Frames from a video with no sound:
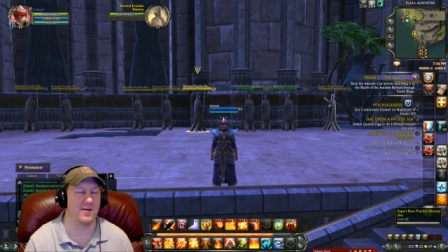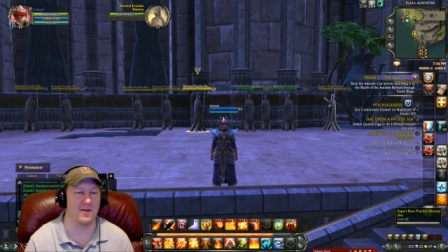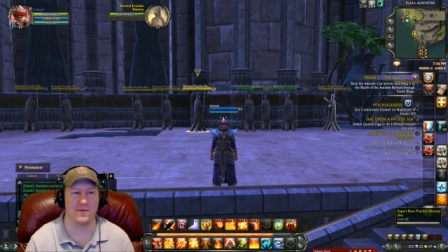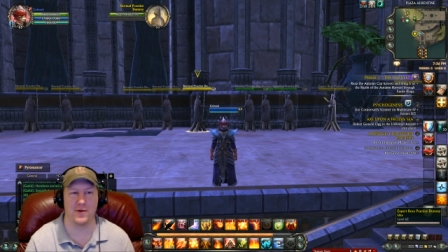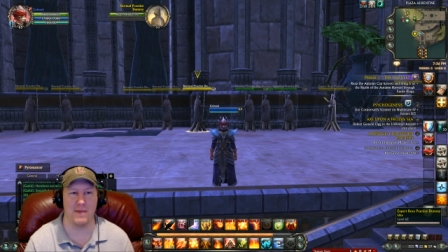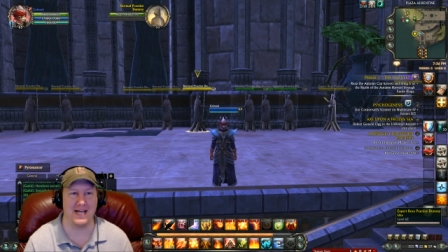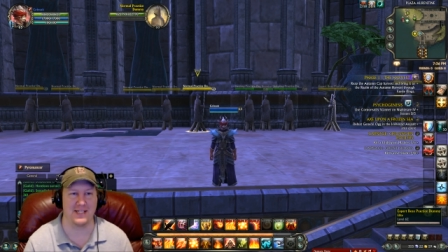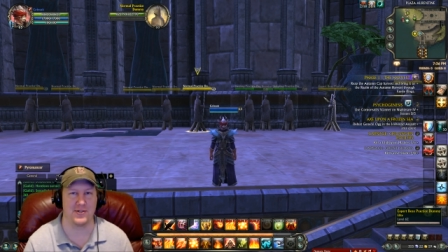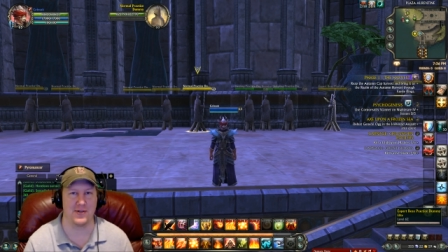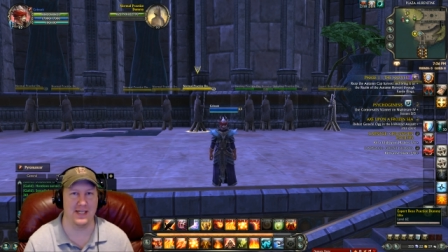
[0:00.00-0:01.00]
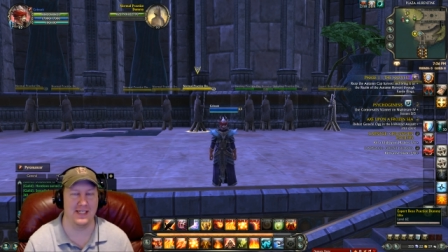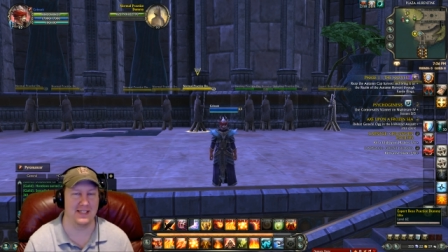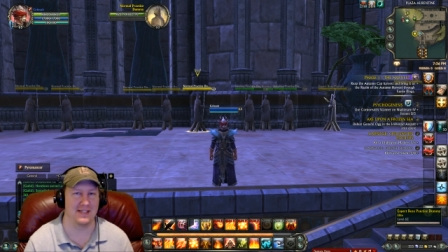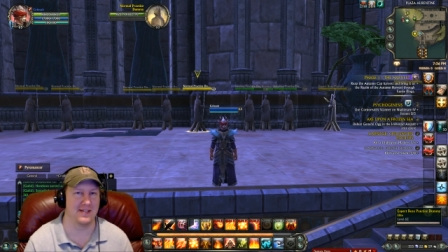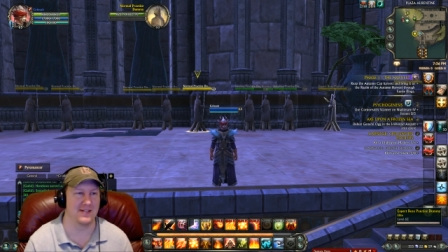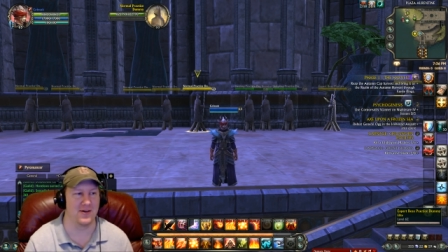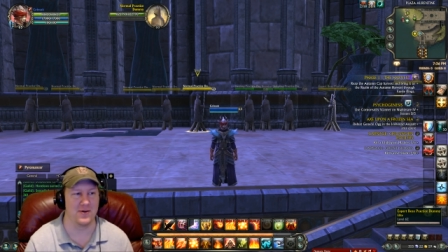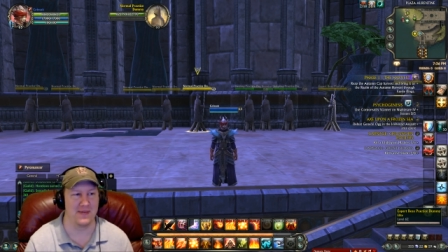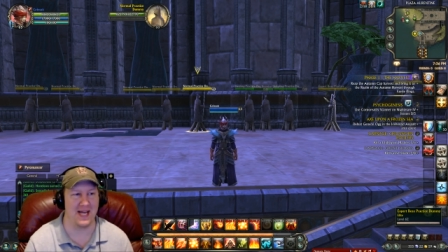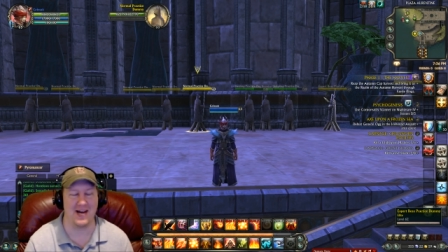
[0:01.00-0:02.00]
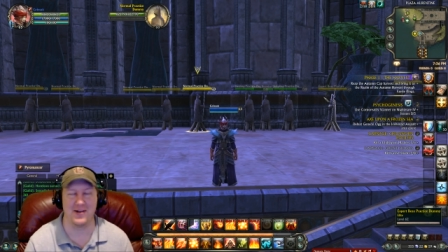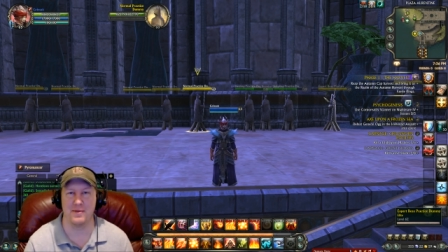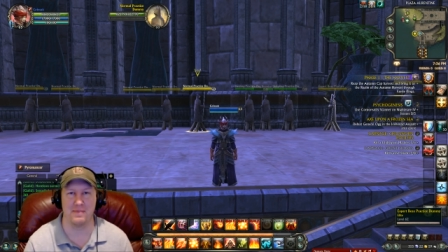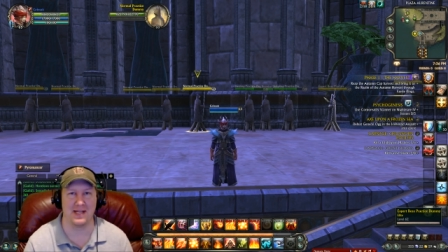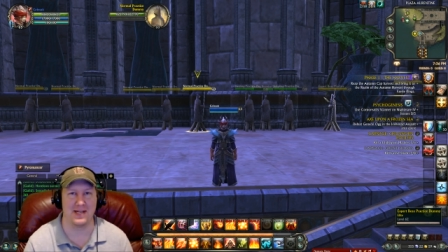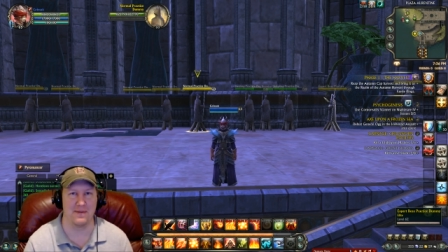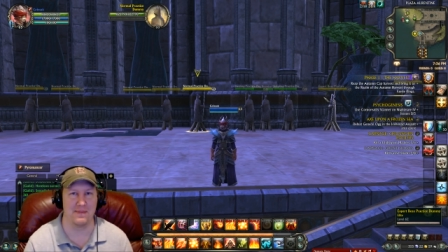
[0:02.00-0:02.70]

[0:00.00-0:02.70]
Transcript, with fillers: all of your masteries and told me how you play your